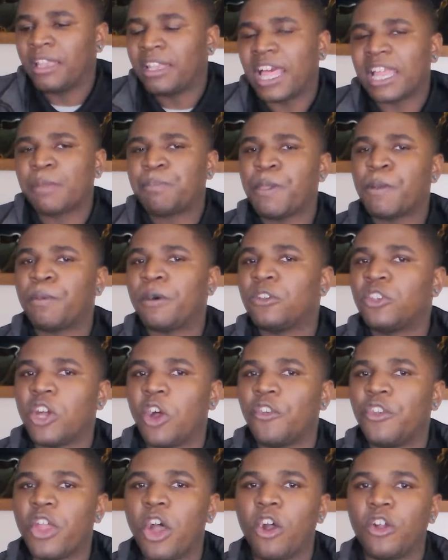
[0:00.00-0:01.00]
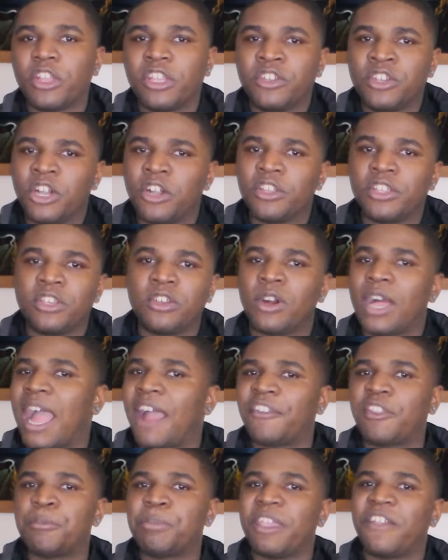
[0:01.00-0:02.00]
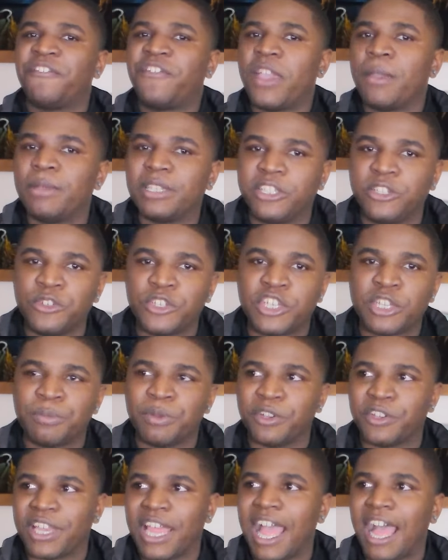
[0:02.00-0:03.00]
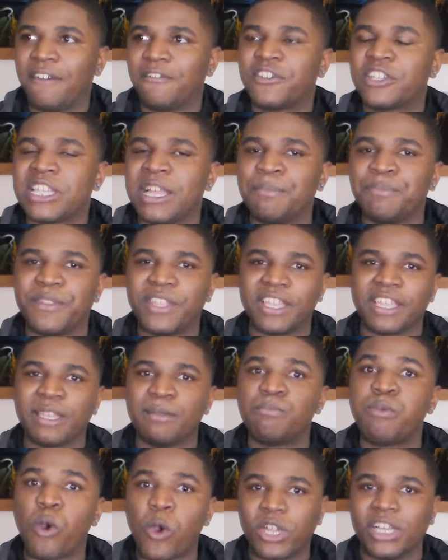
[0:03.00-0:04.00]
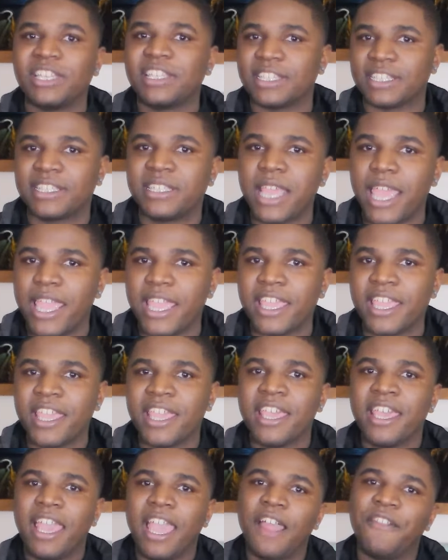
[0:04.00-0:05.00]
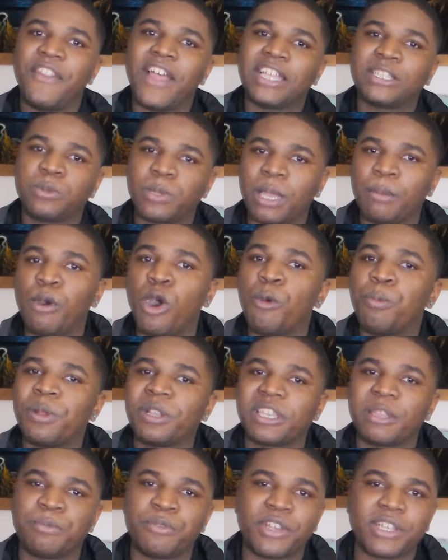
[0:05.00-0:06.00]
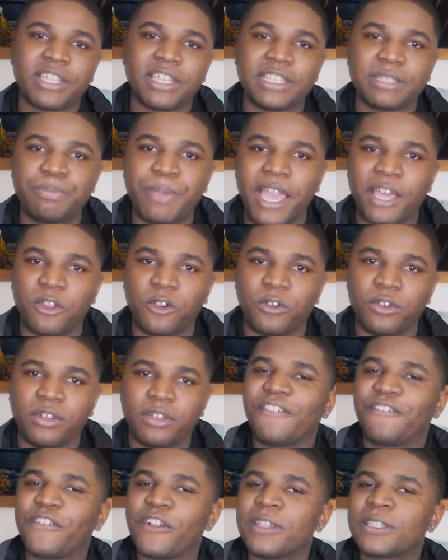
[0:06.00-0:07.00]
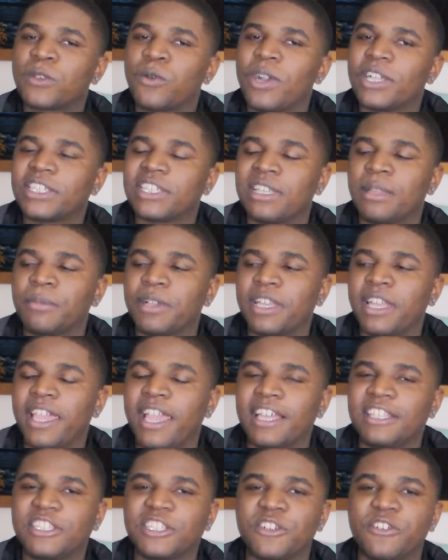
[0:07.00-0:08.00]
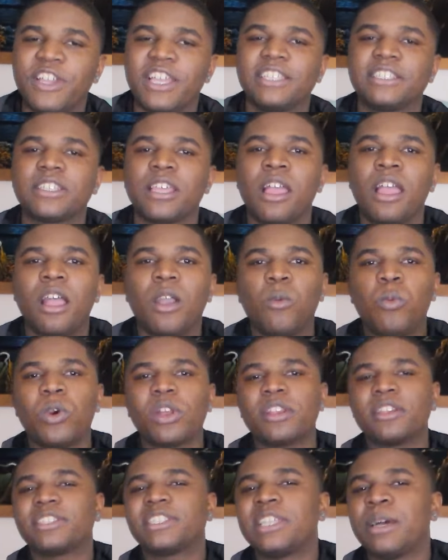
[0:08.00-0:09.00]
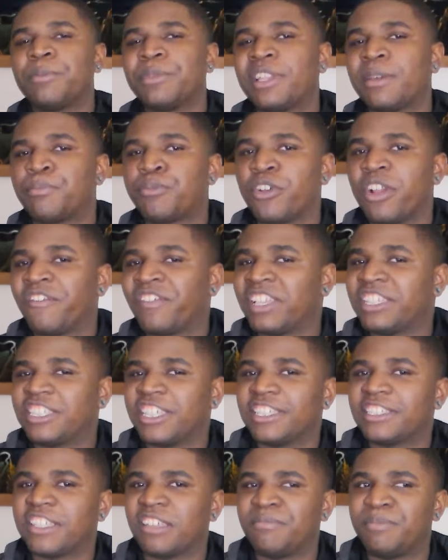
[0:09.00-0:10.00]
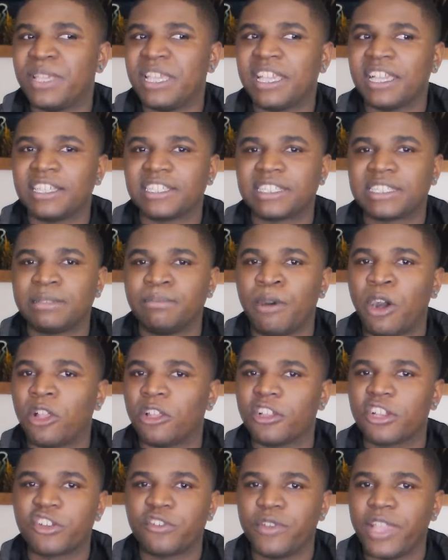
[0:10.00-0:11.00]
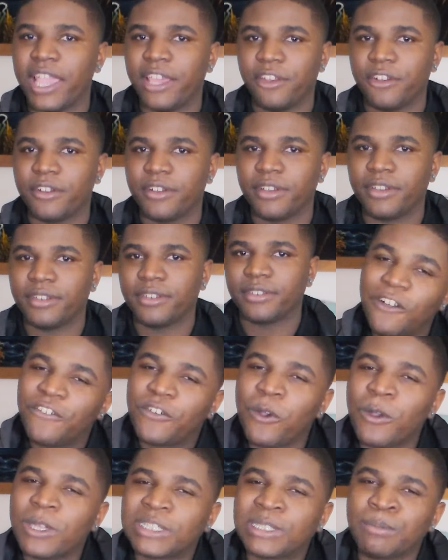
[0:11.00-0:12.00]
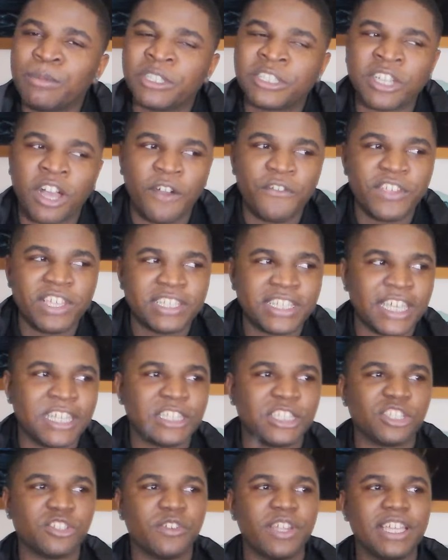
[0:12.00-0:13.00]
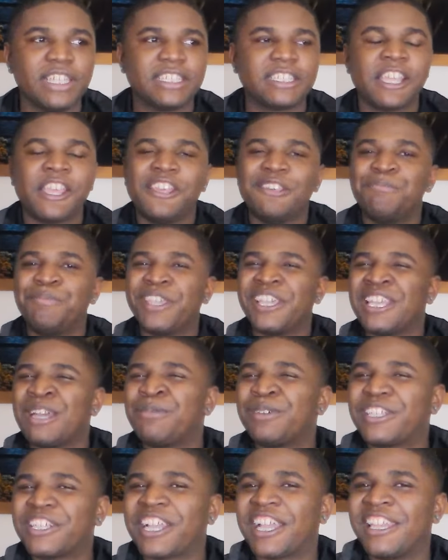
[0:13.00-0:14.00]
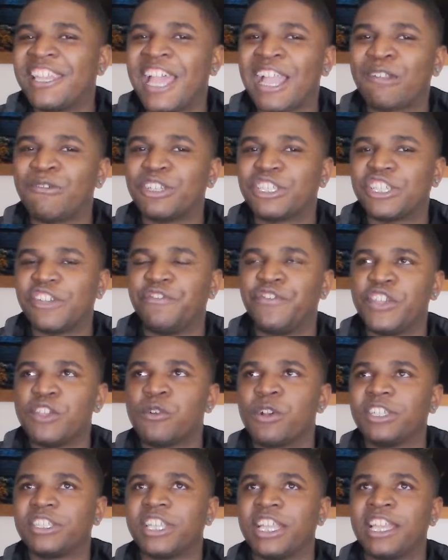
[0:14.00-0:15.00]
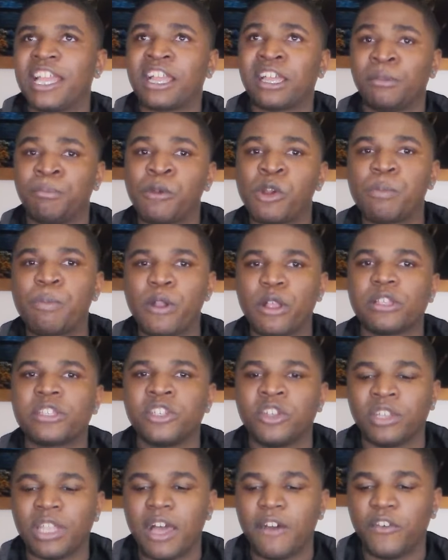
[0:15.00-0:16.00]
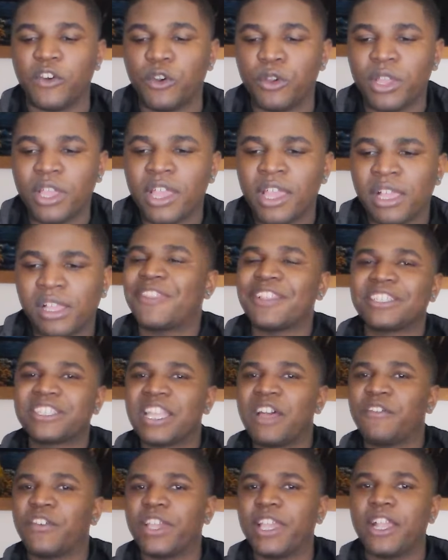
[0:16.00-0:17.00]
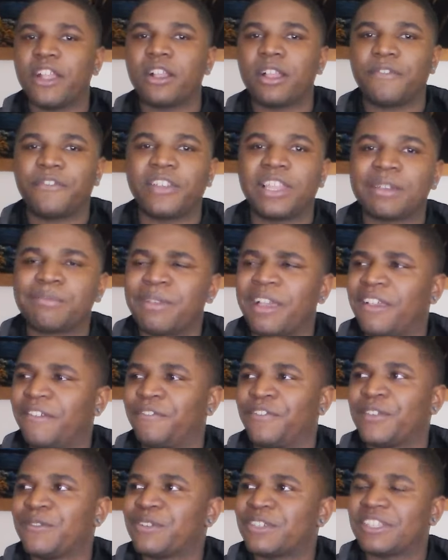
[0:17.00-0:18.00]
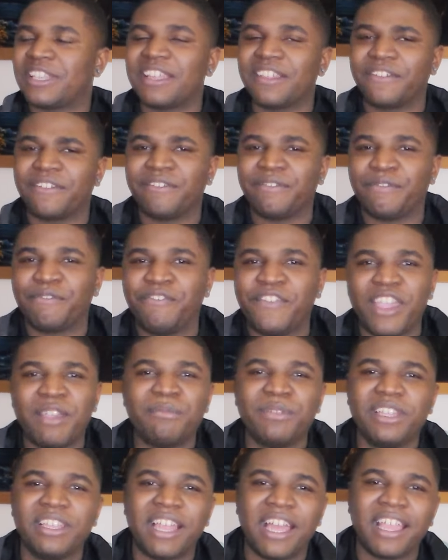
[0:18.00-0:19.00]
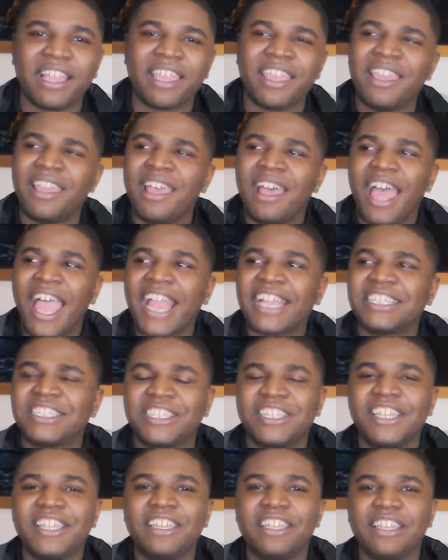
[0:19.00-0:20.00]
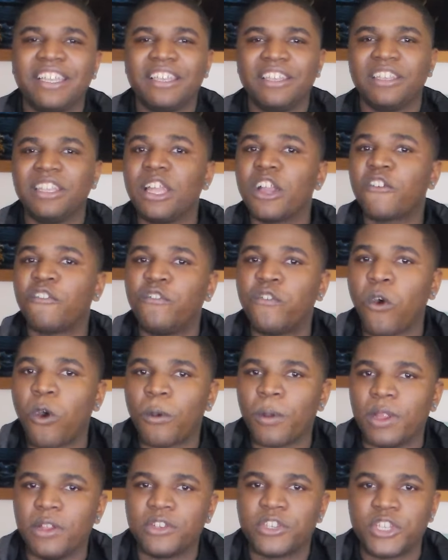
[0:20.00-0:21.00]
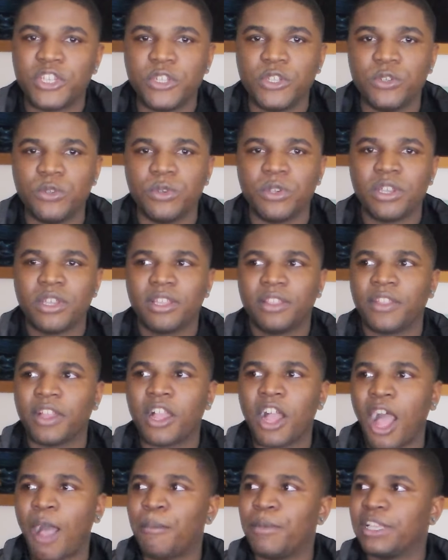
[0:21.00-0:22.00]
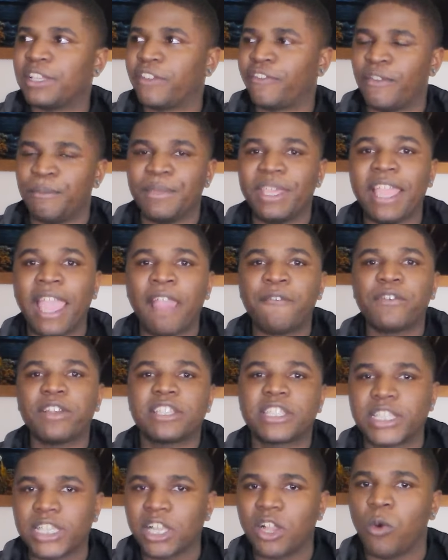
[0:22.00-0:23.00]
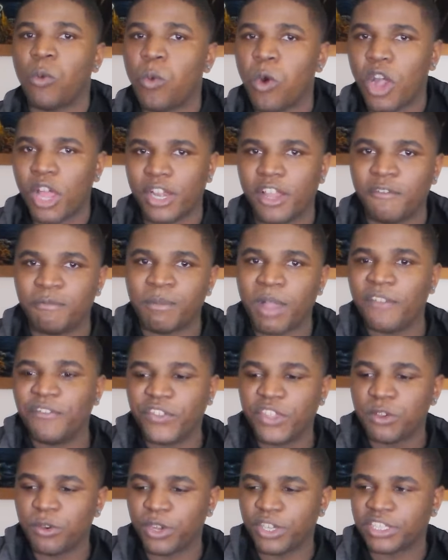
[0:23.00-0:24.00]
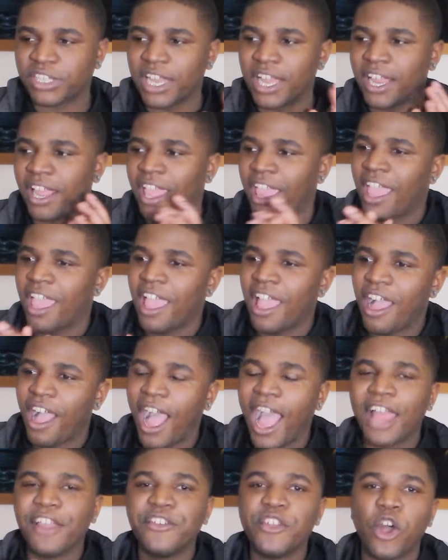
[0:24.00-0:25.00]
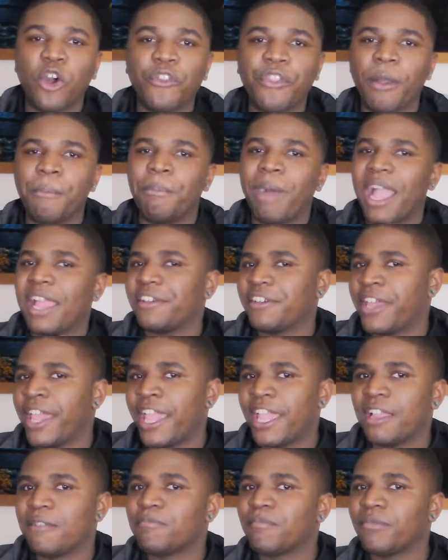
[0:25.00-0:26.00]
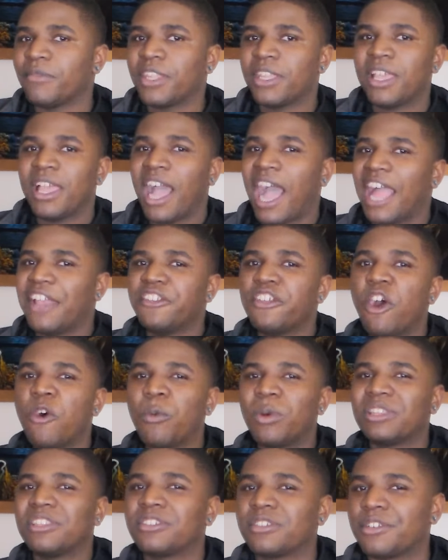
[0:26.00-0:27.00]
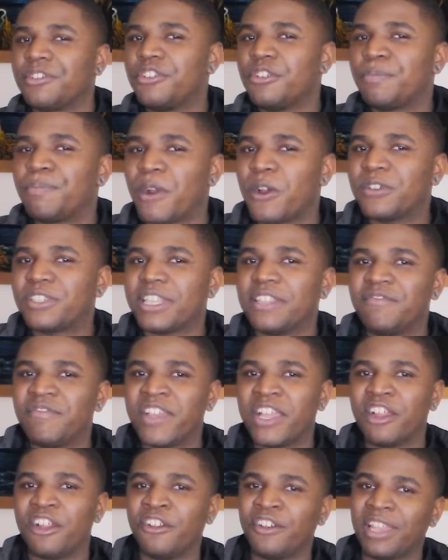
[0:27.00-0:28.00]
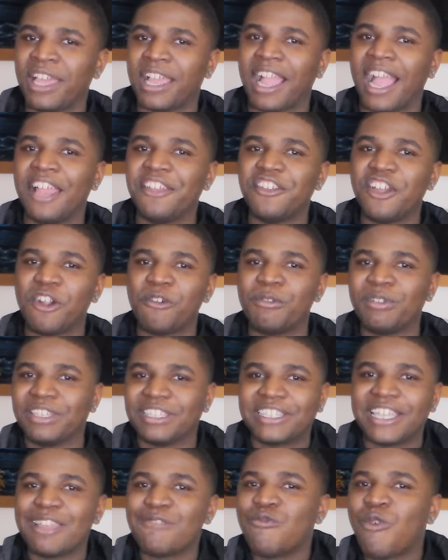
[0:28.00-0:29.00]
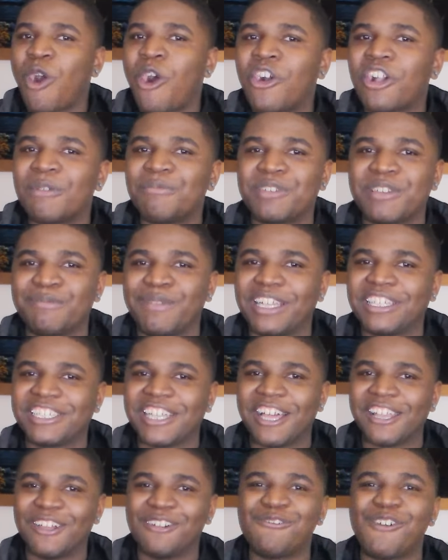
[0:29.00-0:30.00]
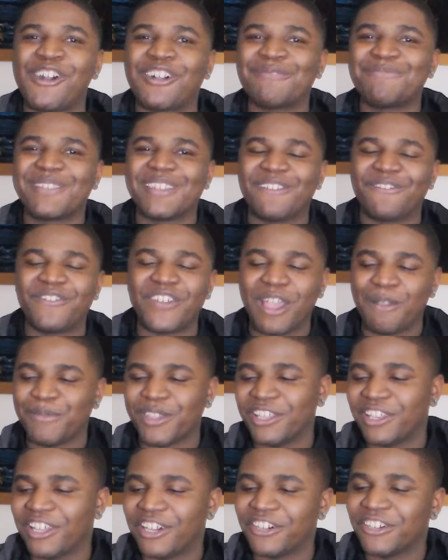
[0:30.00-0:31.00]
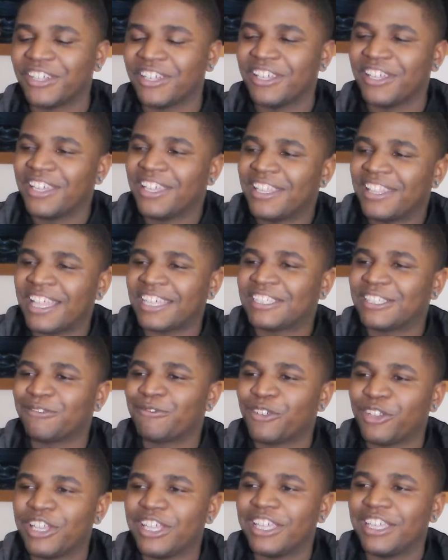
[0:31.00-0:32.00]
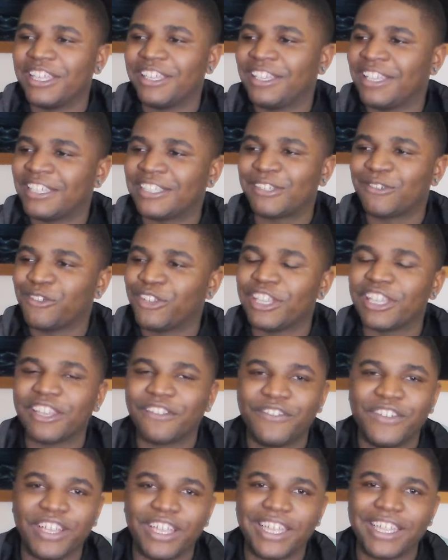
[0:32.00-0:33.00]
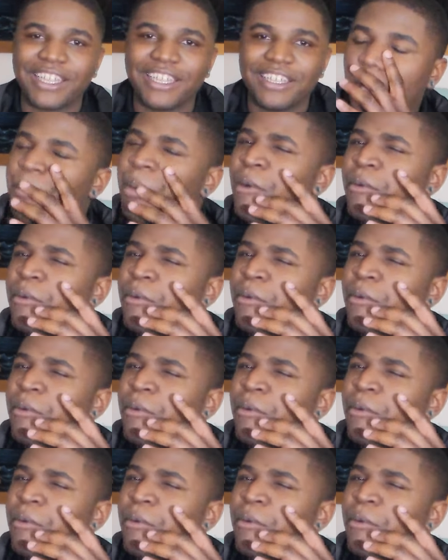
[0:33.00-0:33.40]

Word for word: A lot of people don't know, you know, you don't have to be a famous YouTuber to have something important to say, and that's what I'm hoping to bring to this panel. The first question I'm gonna answer is, what are some of the privileges of being a smaller creator? So of course the most obvious answer is being able to connect with your viewers on like a more personal level. At this level here, I feel like my viewers like family. Like, I actually look forward to the comments from every single one of my viewers. Like, I know them by name. I know when there's a new person there. Like I know when to say welcome to my channel, welcome to the family, low. That's a really that's a really good feeling.